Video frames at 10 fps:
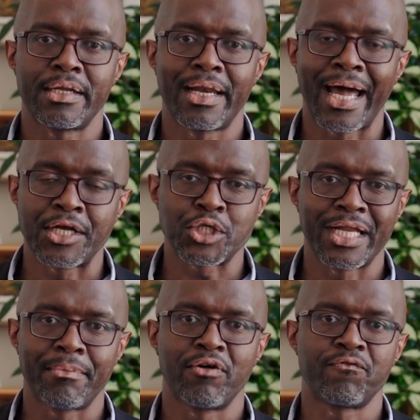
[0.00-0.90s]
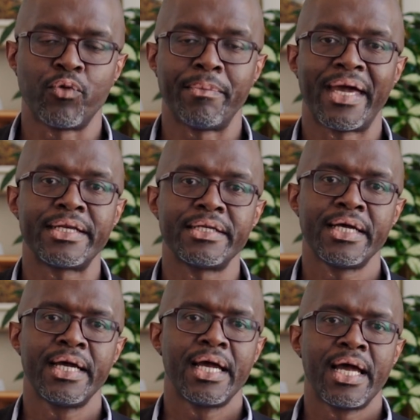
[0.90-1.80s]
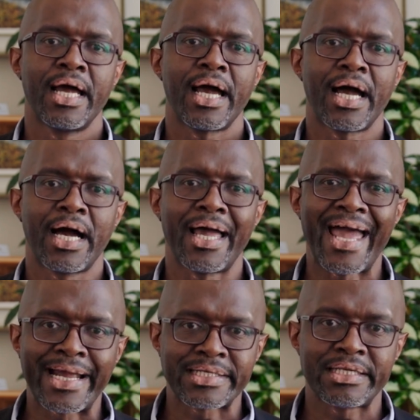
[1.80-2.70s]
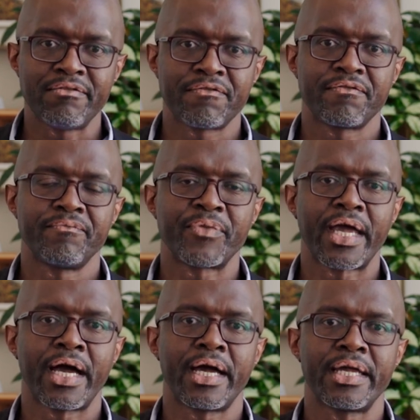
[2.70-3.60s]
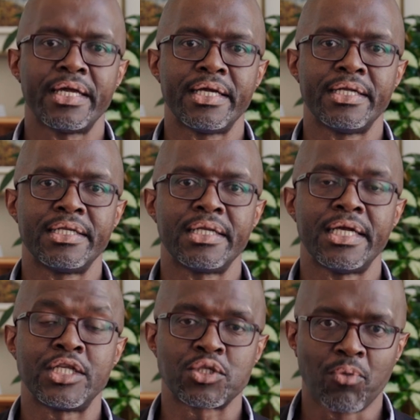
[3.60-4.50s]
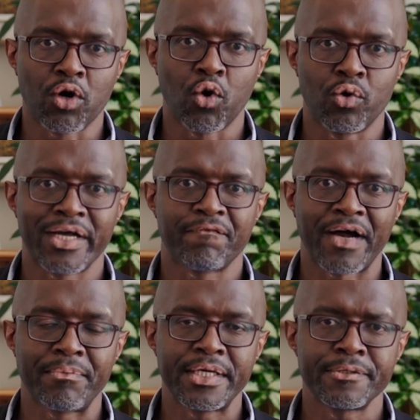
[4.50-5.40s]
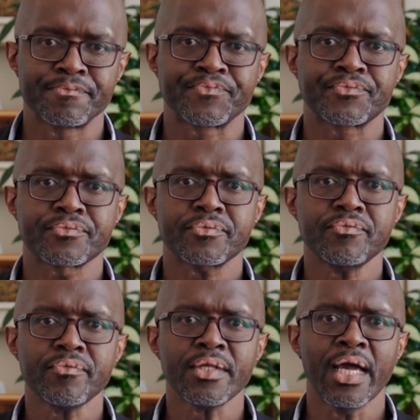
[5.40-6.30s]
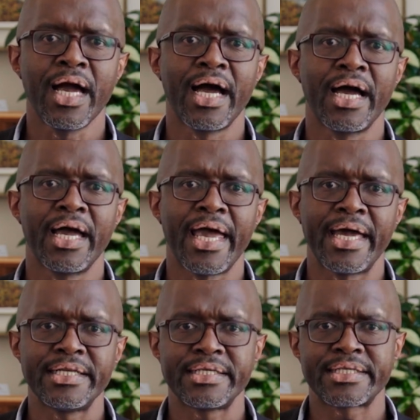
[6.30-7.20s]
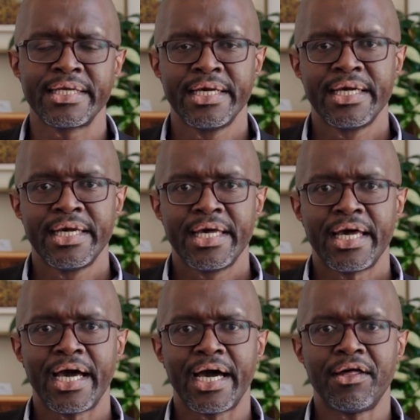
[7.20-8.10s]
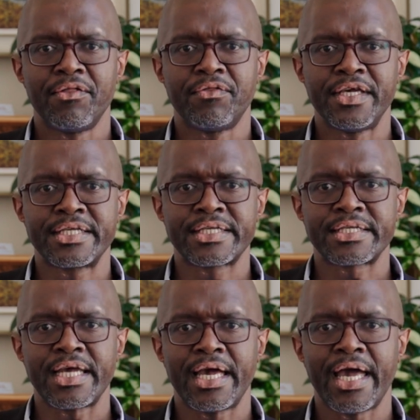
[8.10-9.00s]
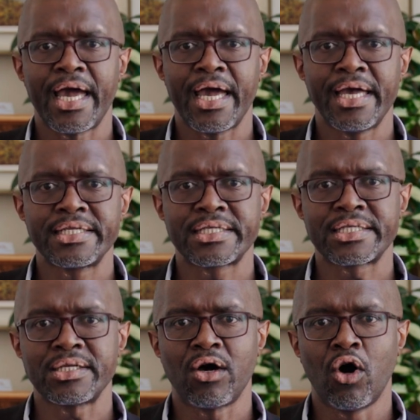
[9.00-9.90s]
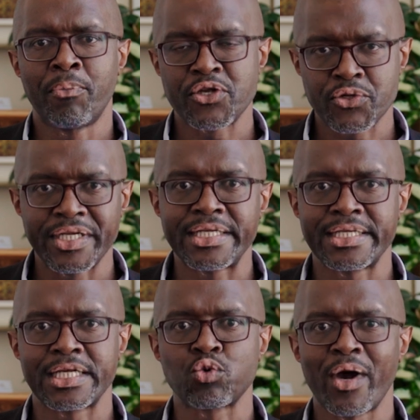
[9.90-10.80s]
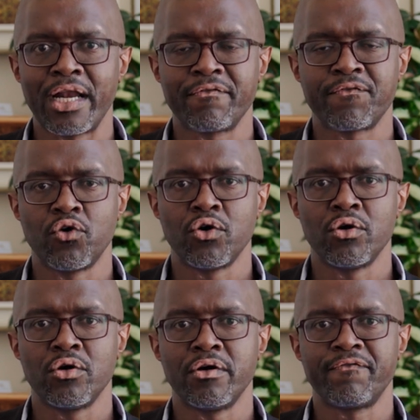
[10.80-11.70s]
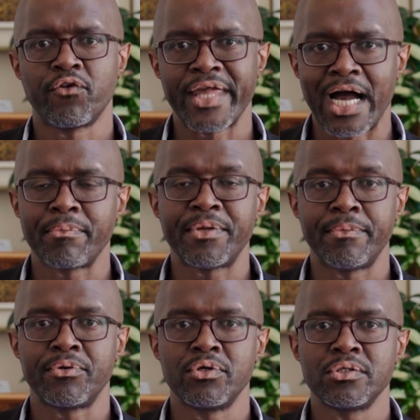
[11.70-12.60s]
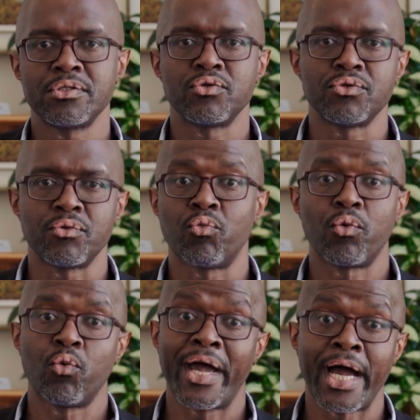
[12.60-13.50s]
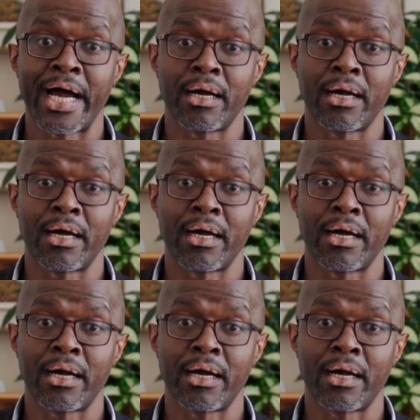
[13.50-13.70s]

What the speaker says: large number of women are active in smallholder farming, and this has opportunities as well for young people where